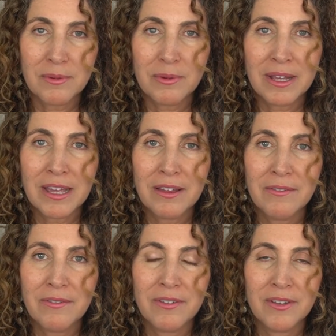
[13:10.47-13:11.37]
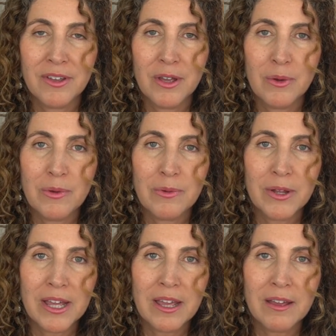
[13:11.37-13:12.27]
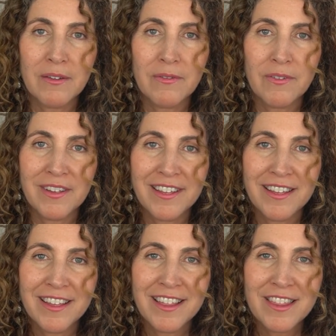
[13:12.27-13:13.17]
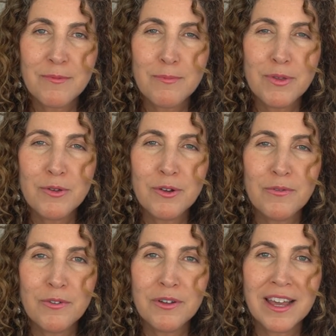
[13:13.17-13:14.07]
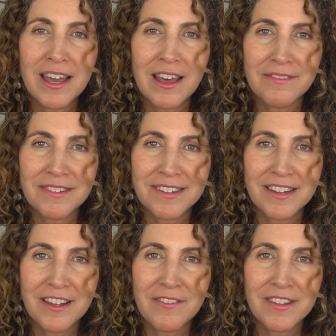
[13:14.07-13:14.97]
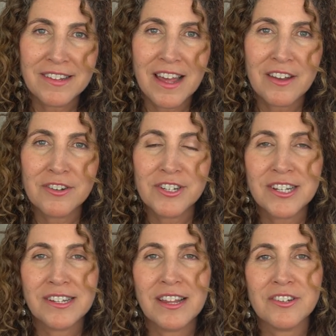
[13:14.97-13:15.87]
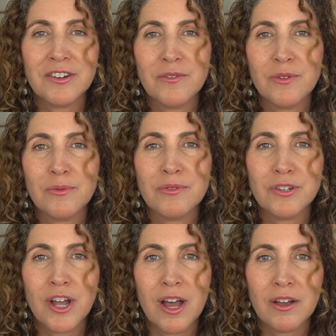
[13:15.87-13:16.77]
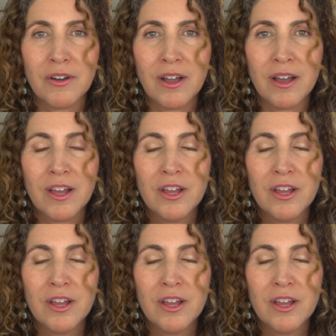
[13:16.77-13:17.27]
We will give the beautiful gifts of this energy center of the root chakra